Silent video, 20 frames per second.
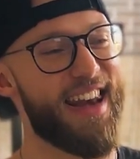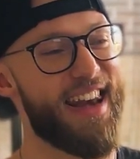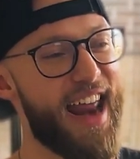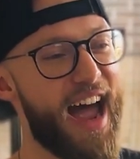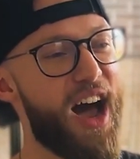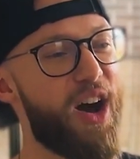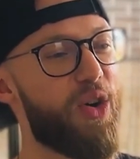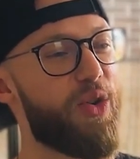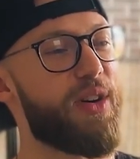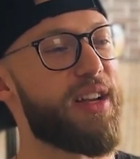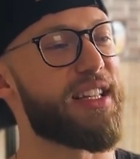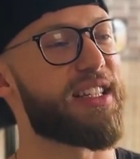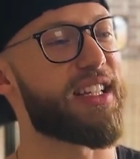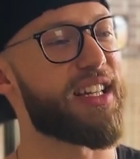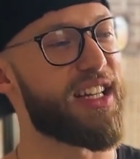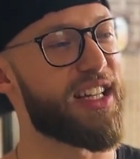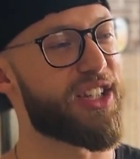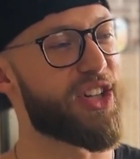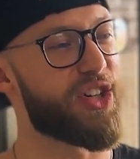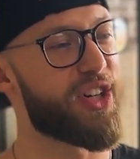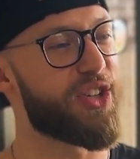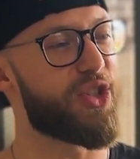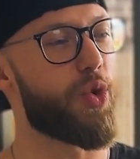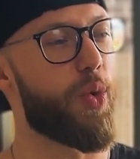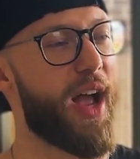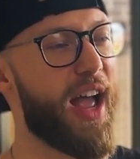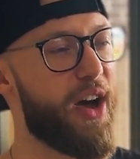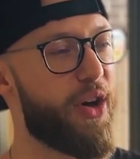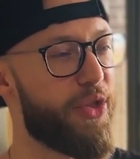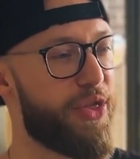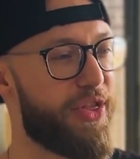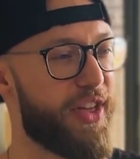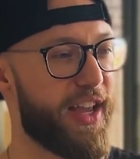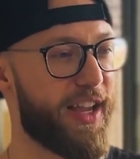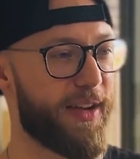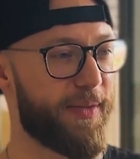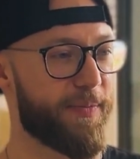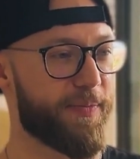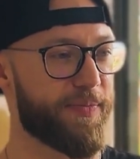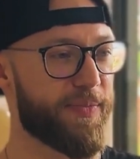now it's gonna turn into a health
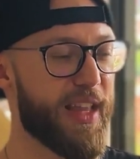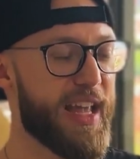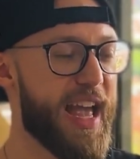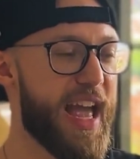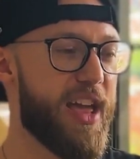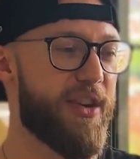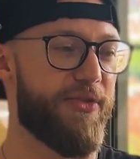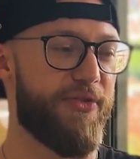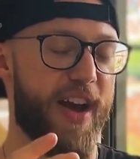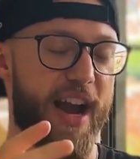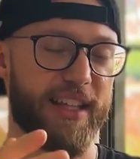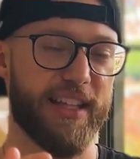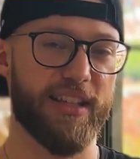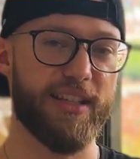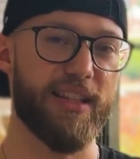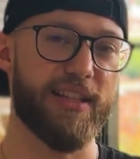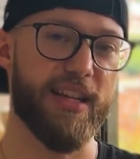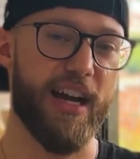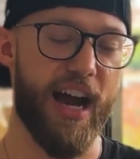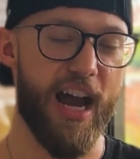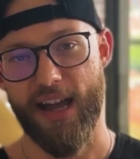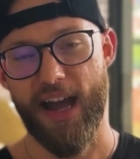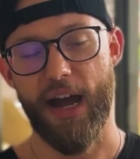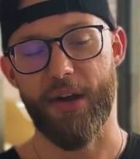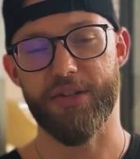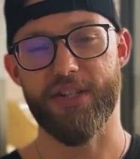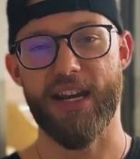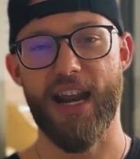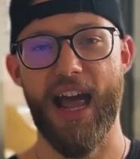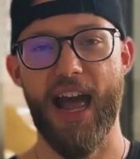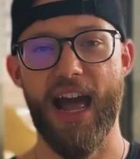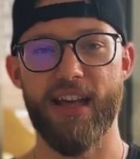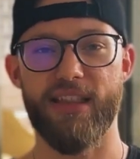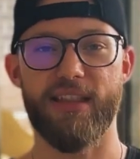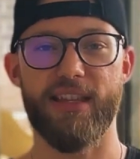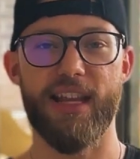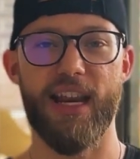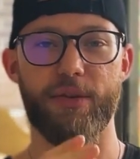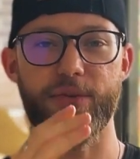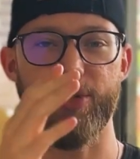thing. In fact, at the time, I was an
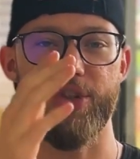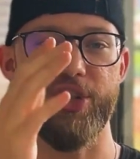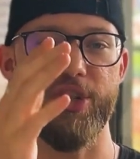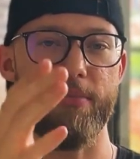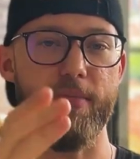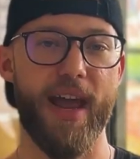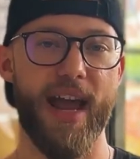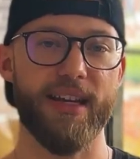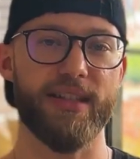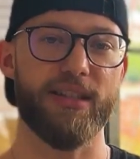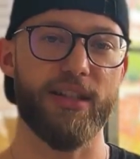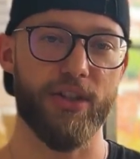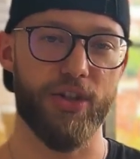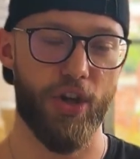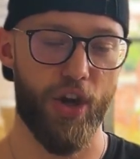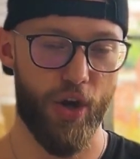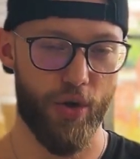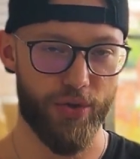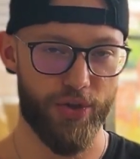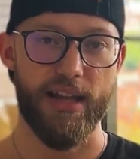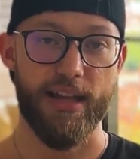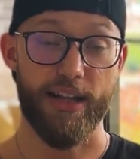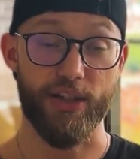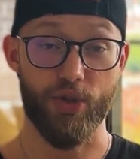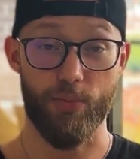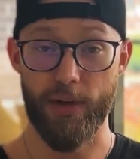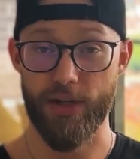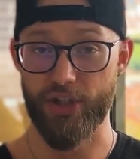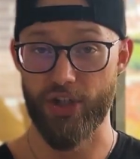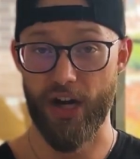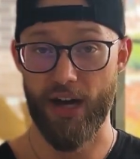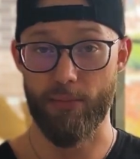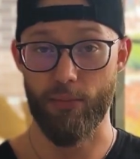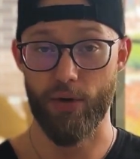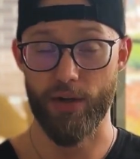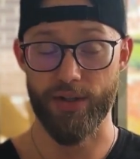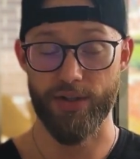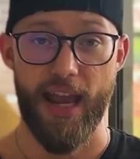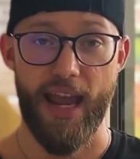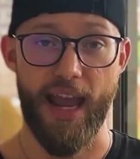athlete. I was a gymnastics coach. That's what my job
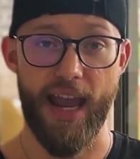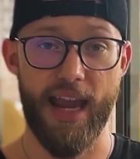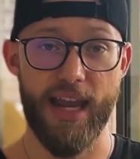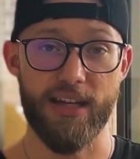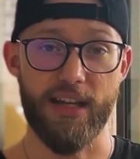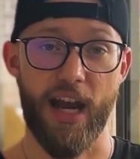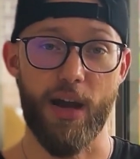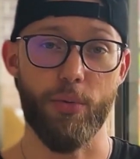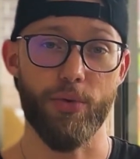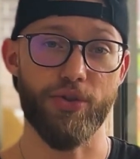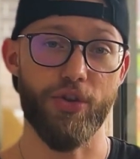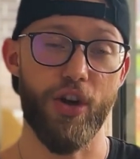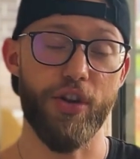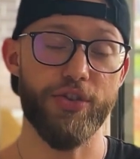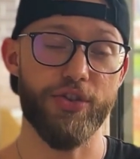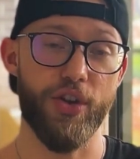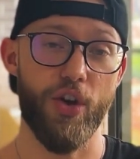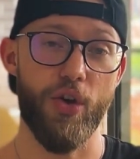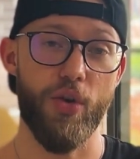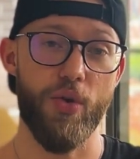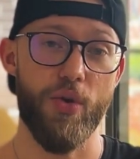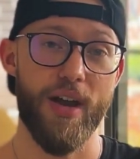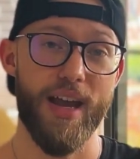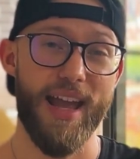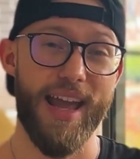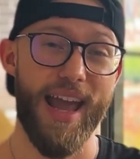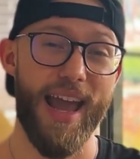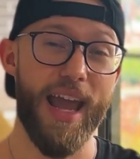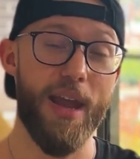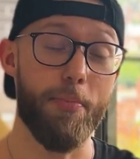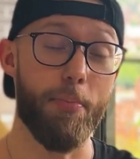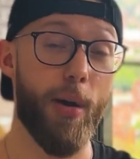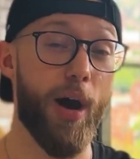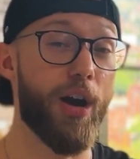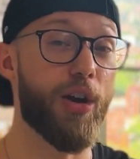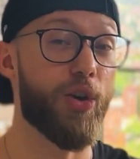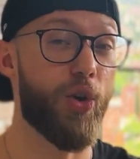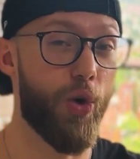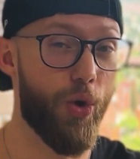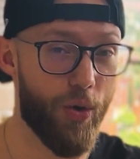was. And I was also a
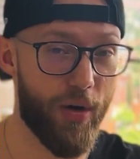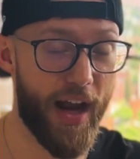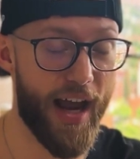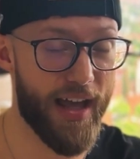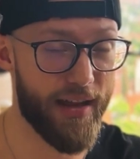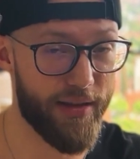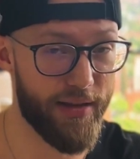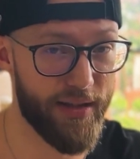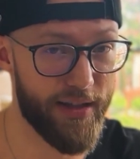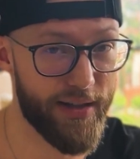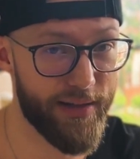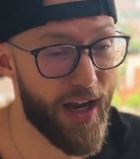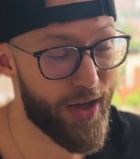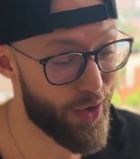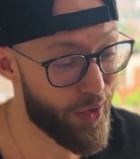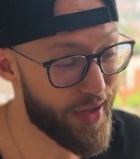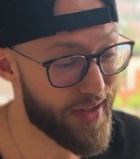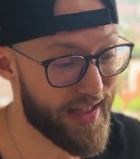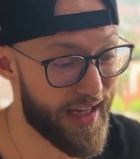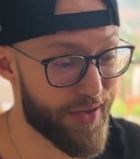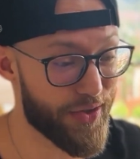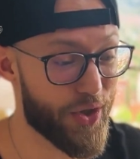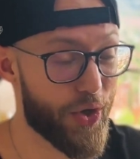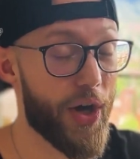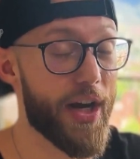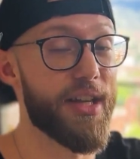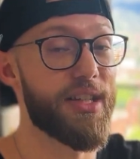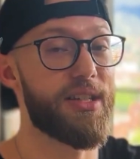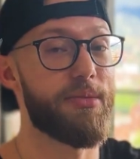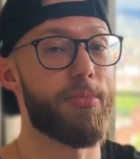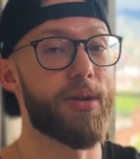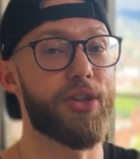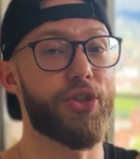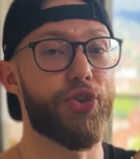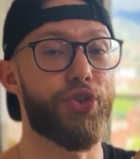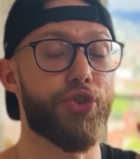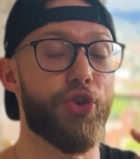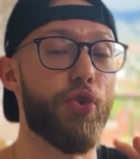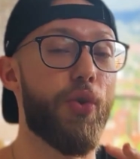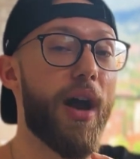parkour athlete. You know, that sounds crazy, but it's
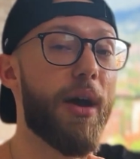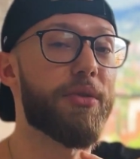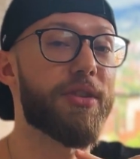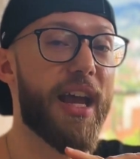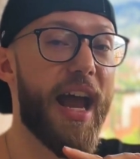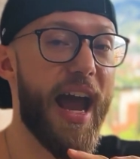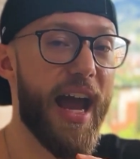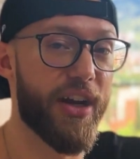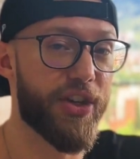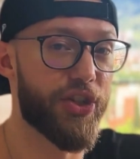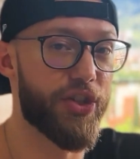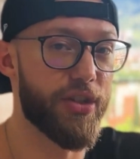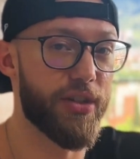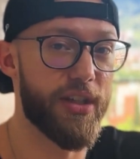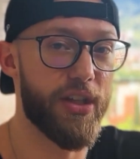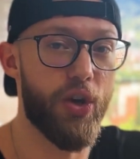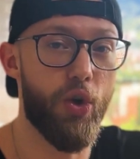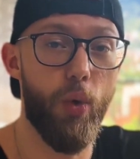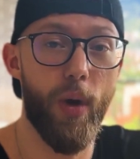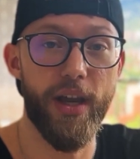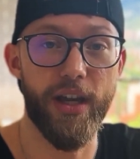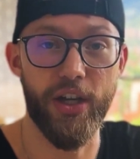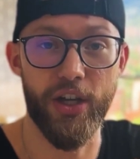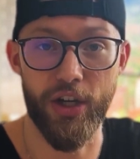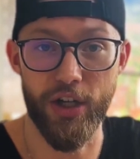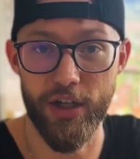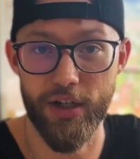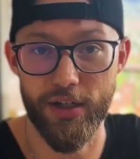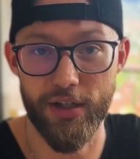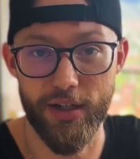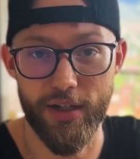true. I was actually quite good.